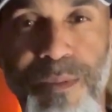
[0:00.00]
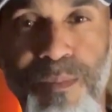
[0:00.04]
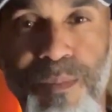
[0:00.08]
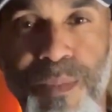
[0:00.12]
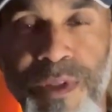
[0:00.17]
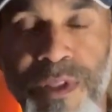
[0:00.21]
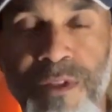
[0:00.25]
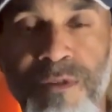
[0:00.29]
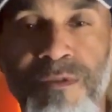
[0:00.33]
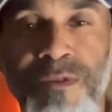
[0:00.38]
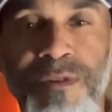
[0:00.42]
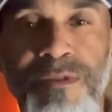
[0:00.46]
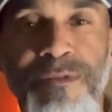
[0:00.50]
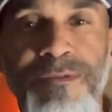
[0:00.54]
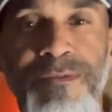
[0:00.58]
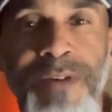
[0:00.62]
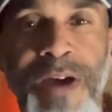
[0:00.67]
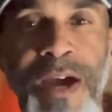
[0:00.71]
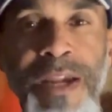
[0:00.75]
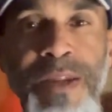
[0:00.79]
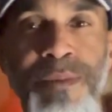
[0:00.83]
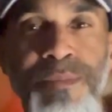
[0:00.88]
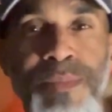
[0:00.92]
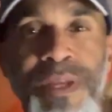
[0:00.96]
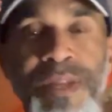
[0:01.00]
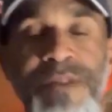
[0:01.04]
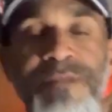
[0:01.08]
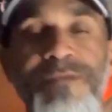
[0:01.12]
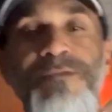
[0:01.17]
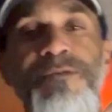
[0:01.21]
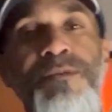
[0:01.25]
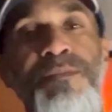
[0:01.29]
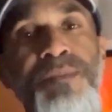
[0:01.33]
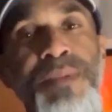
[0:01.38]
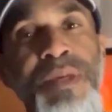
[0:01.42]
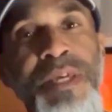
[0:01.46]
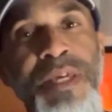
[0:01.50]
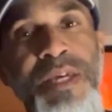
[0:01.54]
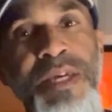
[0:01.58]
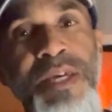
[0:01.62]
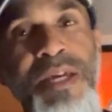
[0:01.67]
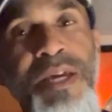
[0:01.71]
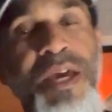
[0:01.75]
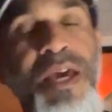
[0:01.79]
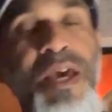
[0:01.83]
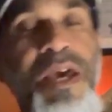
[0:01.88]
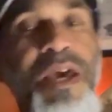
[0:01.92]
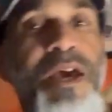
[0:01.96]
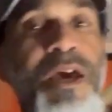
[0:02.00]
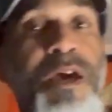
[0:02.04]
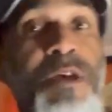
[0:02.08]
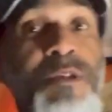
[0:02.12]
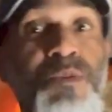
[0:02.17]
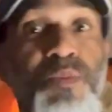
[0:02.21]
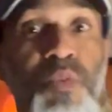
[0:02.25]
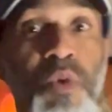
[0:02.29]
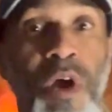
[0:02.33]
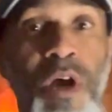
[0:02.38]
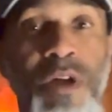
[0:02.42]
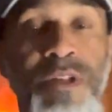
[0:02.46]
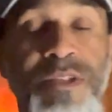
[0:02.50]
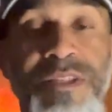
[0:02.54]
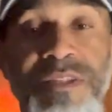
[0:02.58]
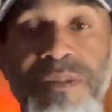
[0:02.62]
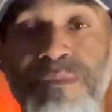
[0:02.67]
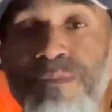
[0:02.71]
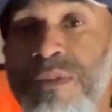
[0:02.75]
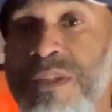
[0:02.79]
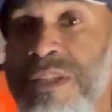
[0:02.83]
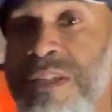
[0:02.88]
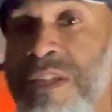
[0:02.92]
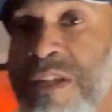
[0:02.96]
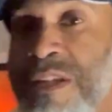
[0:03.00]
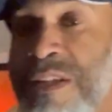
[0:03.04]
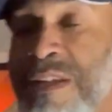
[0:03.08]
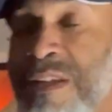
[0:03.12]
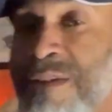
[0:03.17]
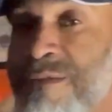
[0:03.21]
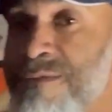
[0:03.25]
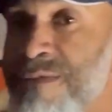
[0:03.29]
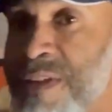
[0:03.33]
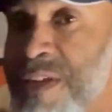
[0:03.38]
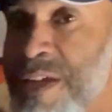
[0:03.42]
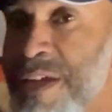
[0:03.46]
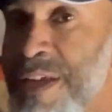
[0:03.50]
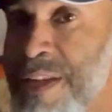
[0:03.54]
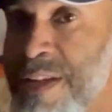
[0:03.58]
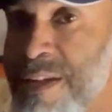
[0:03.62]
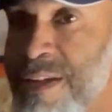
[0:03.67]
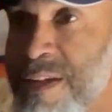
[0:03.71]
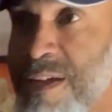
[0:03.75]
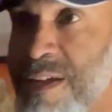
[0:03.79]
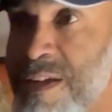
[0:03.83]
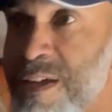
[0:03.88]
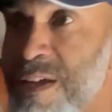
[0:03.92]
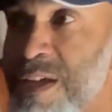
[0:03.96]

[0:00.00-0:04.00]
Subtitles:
but the refinement for me has brought some significant